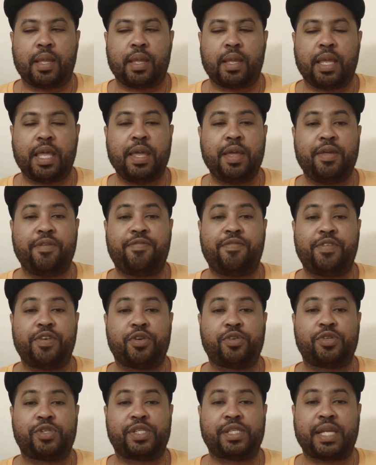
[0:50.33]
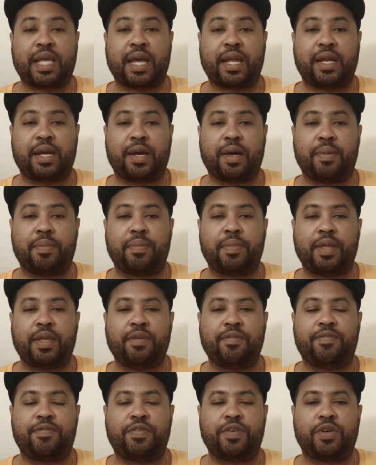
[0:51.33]
He feels set up.
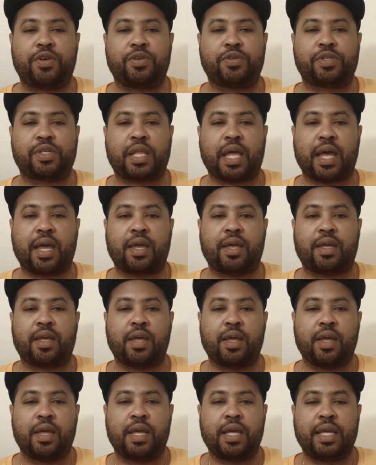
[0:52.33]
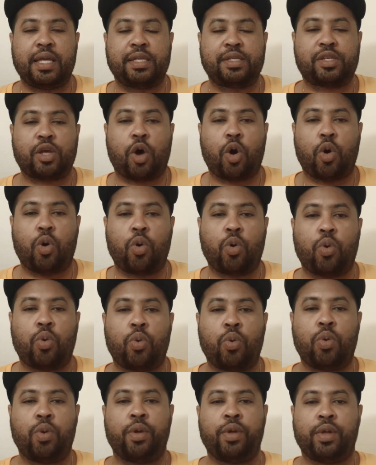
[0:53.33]
He feels like his
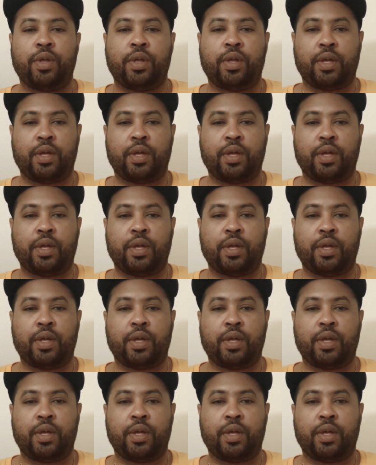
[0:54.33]
whole